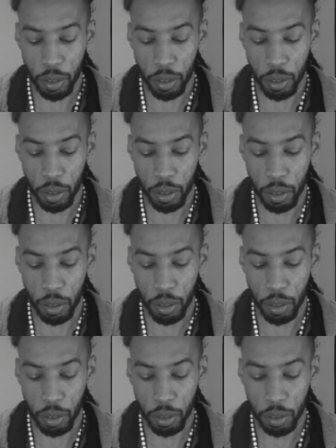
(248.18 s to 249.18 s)

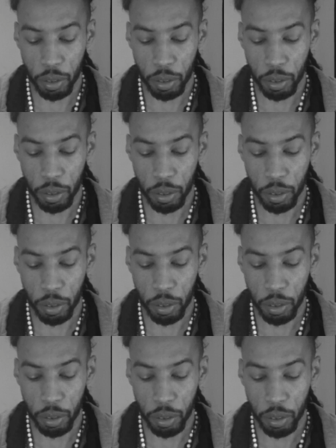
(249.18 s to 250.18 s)

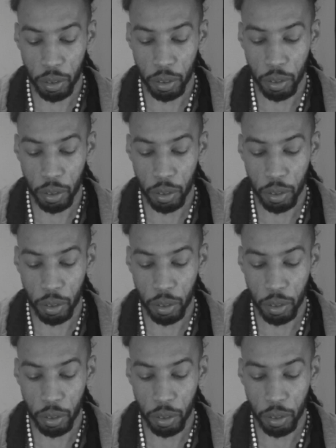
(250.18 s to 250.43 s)
[no speech]